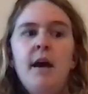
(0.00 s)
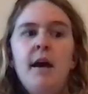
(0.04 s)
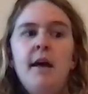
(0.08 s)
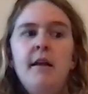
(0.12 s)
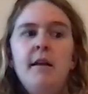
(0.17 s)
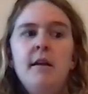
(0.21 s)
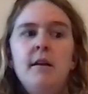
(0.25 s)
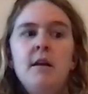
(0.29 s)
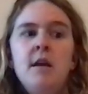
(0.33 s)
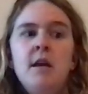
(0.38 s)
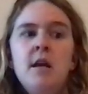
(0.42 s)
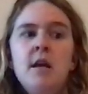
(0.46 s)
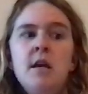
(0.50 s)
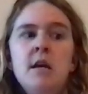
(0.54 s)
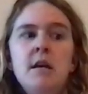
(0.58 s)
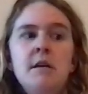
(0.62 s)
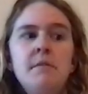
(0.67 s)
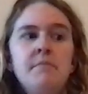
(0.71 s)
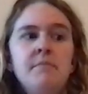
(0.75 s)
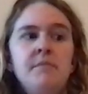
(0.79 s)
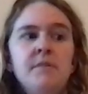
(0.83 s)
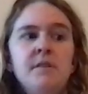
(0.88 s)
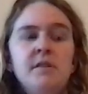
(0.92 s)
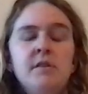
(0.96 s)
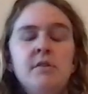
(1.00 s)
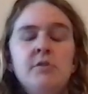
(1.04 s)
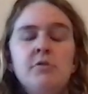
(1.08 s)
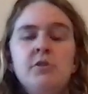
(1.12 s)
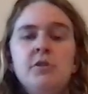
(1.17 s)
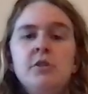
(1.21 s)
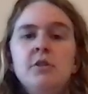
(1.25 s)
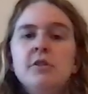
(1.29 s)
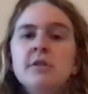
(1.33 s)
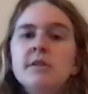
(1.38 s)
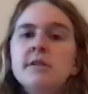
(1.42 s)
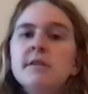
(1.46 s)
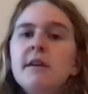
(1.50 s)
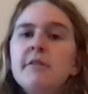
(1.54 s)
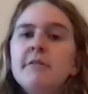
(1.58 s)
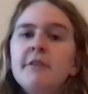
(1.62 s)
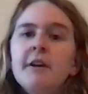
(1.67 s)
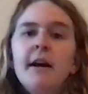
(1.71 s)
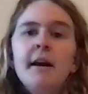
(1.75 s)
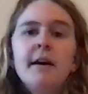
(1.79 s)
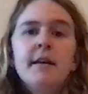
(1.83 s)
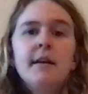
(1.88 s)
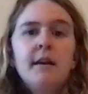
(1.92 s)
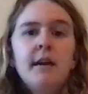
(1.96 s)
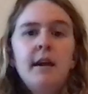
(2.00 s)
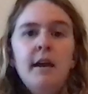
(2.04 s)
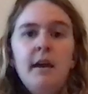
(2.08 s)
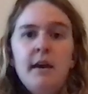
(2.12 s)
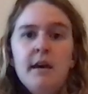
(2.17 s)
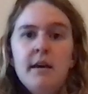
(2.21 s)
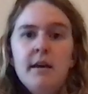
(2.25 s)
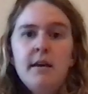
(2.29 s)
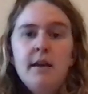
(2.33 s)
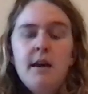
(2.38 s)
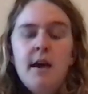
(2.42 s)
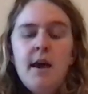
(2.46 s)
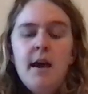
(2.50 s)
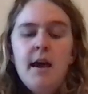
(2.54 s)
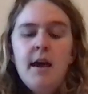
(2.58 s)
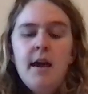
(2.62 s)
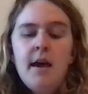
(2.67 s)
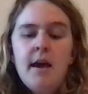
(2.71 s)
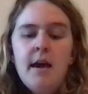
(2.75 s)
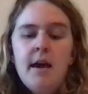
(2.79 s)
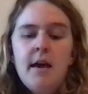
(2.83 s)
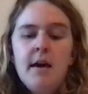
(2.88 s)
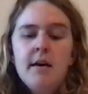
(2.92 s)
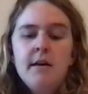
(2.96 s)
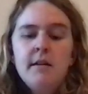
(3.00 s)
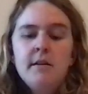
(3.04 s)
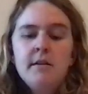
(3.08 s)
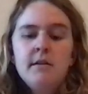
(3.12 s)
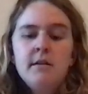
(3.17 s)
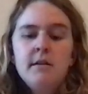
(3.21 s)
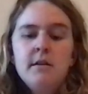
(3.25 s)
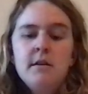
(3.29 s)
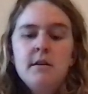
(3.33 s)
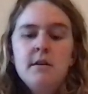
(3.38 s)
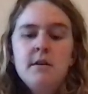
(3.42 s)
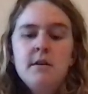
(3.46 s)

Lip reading: And so she just never had a kid. And